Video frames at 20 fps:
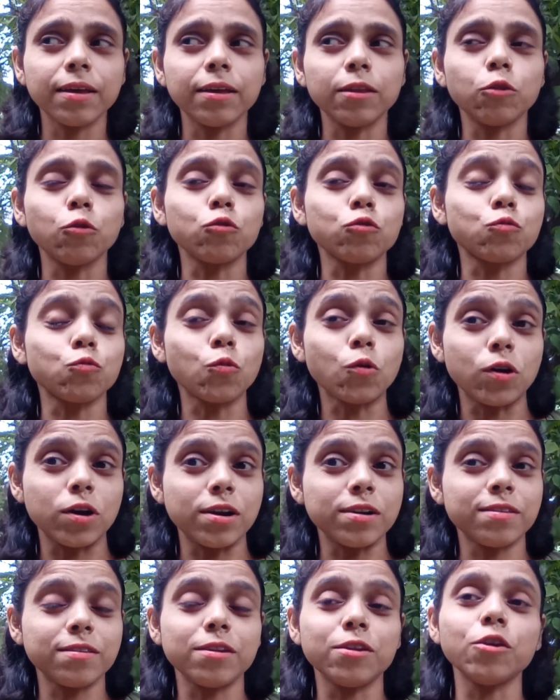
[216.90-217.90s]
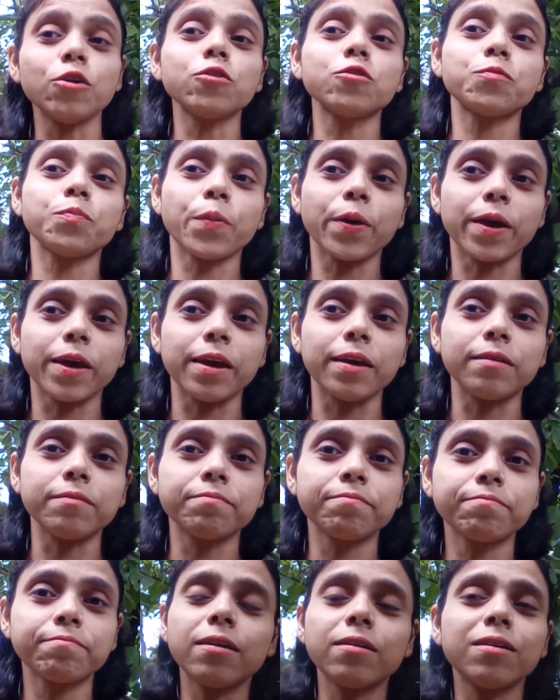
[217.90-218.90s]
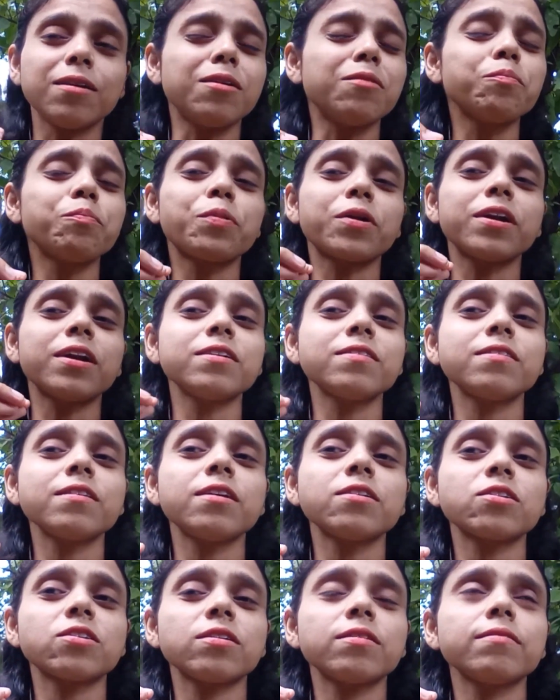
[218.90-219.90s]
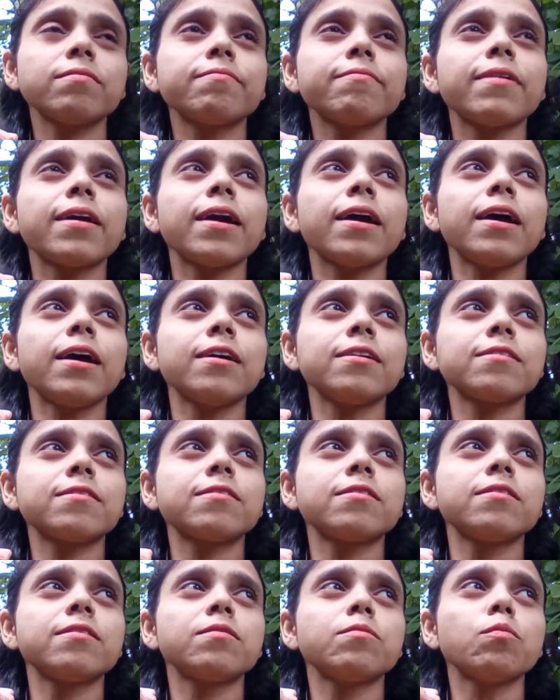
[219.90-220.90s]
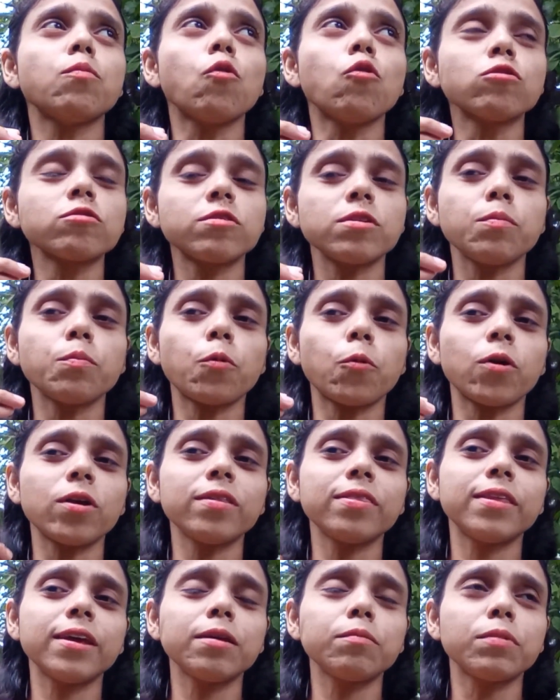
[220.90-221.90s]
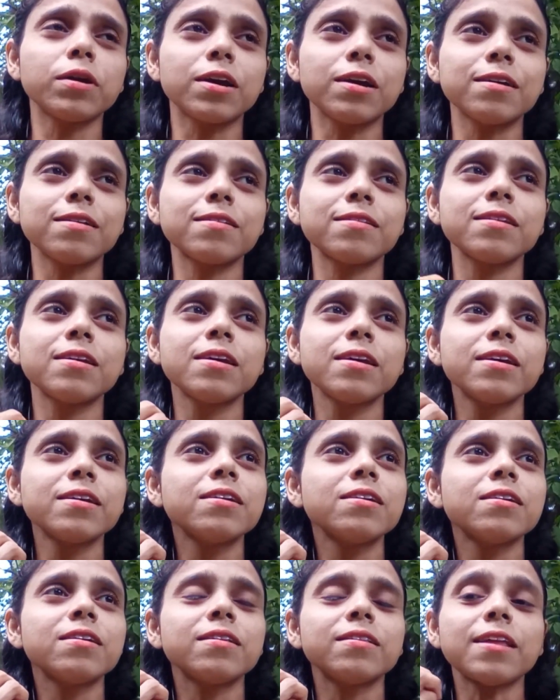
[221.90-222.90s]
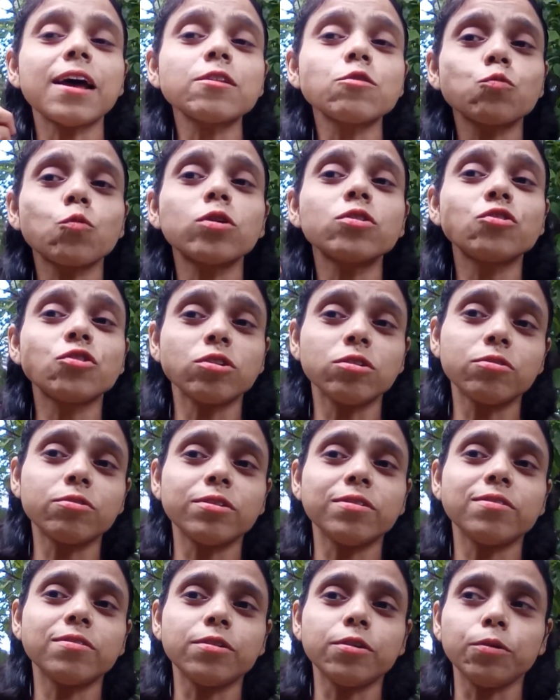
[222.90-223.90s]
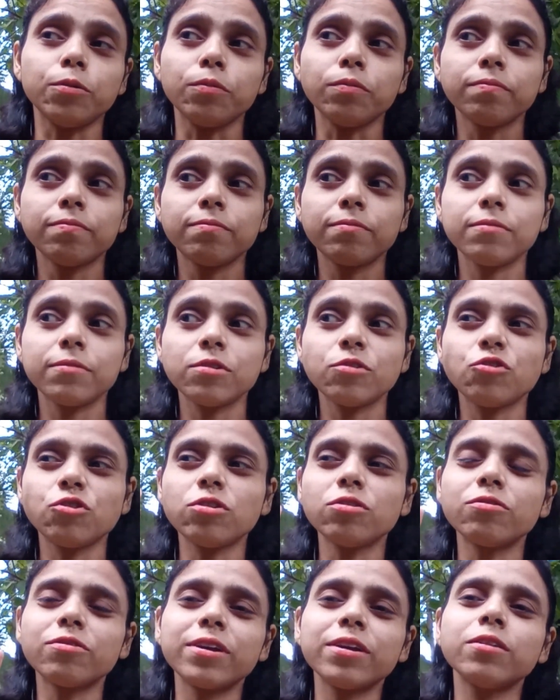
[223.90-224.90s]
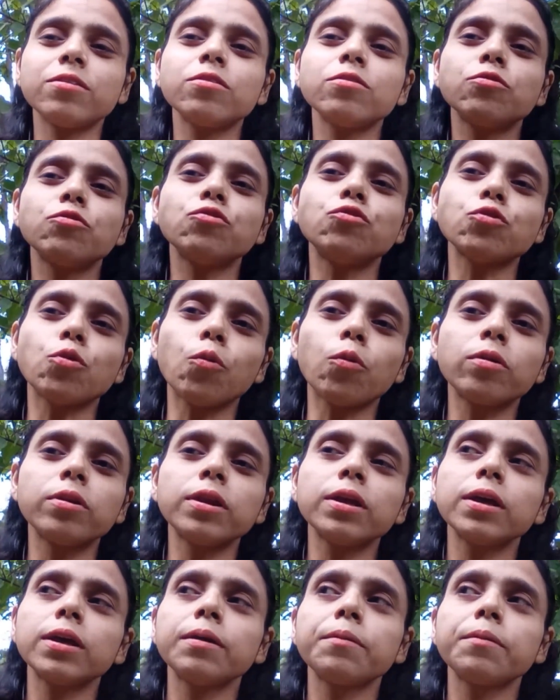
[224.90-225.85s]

those words in your speaking. And pronunciation is most important thing, because that's what children do. Children don't